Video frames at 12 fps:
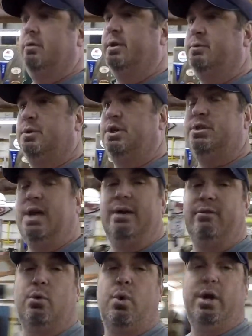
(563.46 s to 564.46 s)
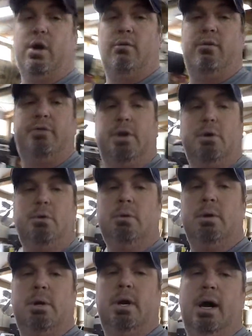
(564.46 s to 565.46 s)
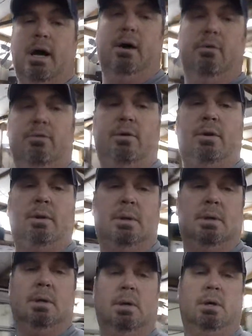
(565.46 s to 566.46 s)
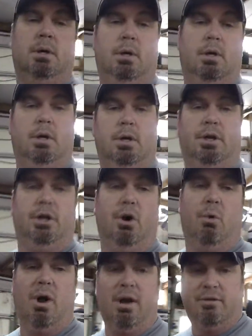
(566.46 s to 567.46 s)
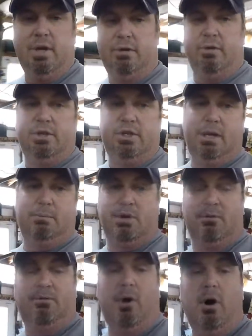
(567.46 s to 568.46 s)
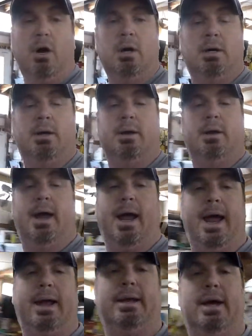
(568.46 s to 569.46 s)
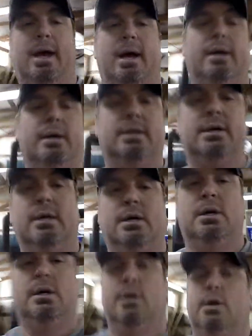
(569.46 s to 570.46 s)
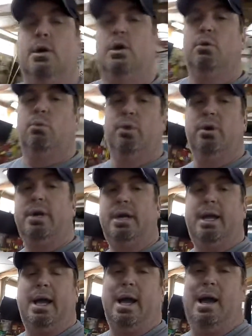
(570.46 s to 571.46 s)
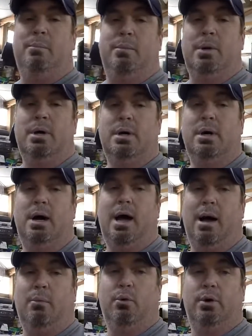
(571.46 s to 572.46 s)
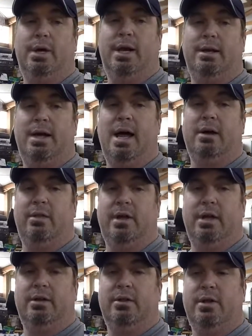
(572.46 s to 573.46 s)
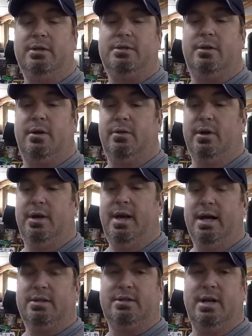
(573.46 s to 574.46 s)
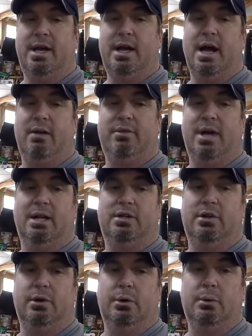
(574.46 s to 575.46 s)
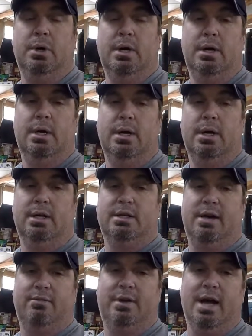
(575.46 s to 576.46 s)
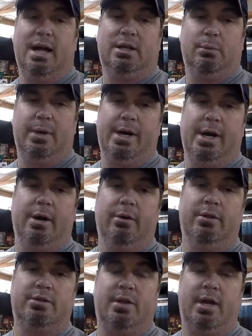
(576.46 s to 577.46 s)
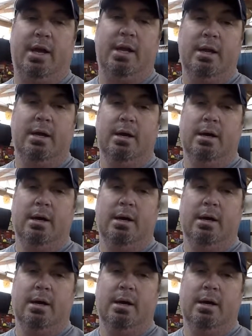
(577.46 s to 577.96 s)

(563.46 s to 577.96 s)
this was just kind of a quick overview of, you know, what I've done to the Jeep so far. And really, I'm really getting down to the end of this. The next thing I've got to do is I've got to re-gear this thing.